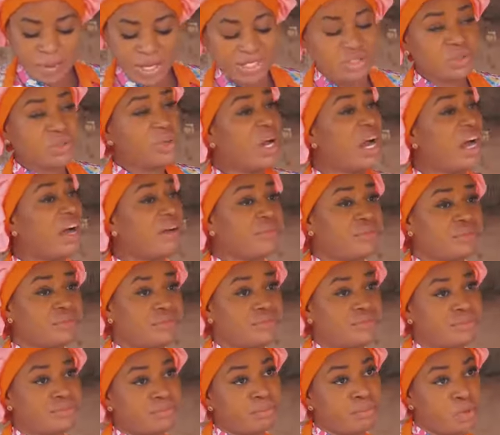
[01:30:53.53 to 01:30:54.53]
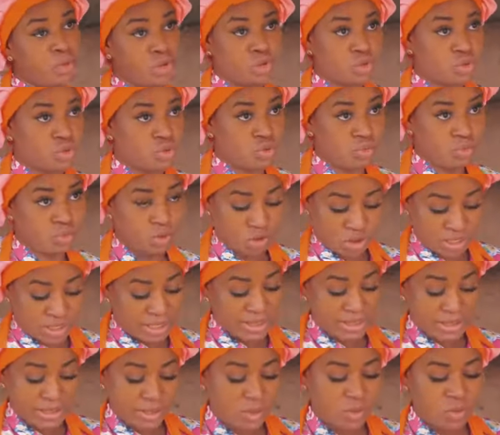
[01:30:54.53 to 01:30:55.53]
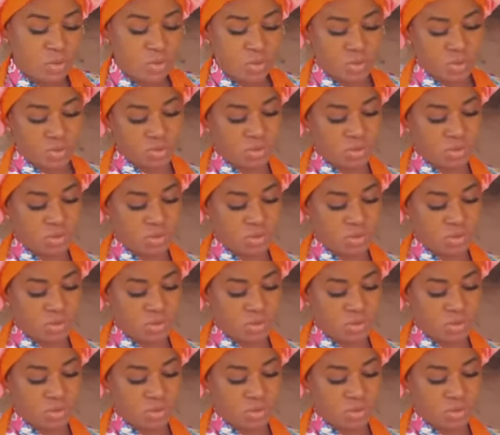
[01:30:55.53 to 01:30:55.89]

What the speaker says: But I don't have malt, too, but you can take Coke.